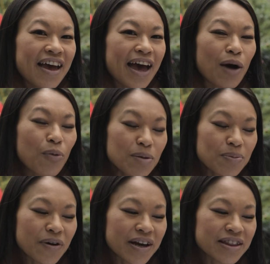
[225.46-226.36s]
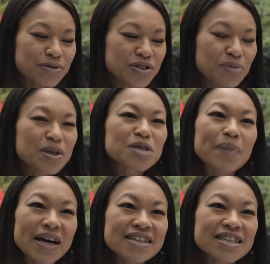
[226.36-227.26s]
At one point, there was so much
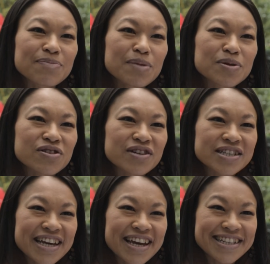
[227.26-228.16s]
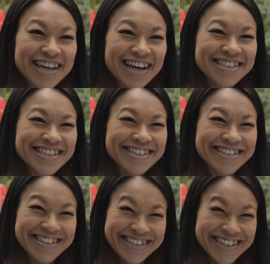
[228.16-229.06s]
buzz that people started taking
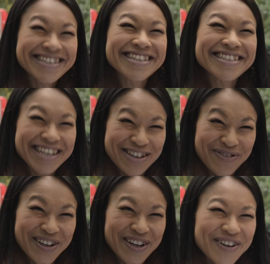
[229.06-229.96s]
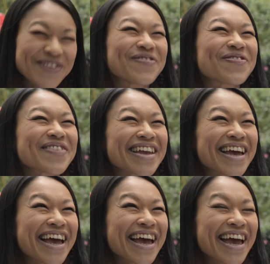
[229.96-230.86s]
taxis just to see the video.
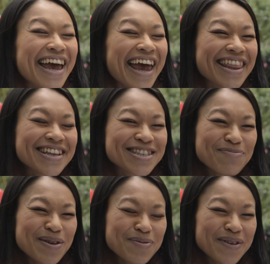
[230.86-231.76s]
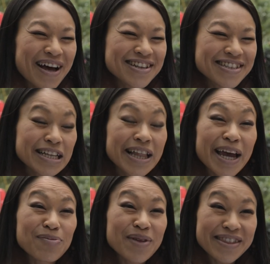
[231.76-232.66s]
And then some people actually
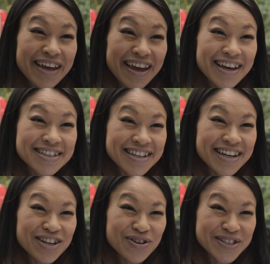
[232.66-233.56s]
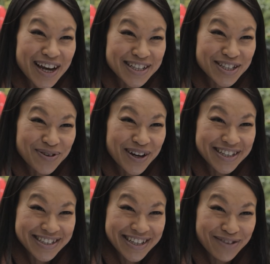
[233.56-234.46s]
claimed that they extended their taxi ride
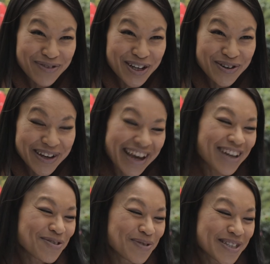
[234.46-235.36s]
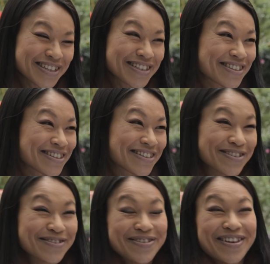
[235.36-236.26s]
to see the video again, which is,
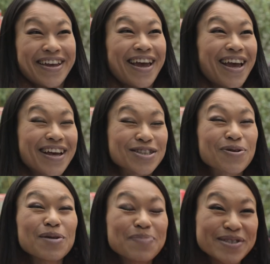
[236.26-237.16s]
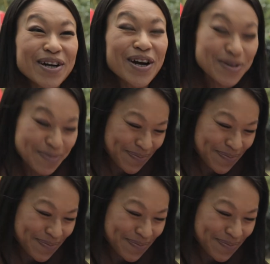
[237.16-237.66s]
it's quite bizarre.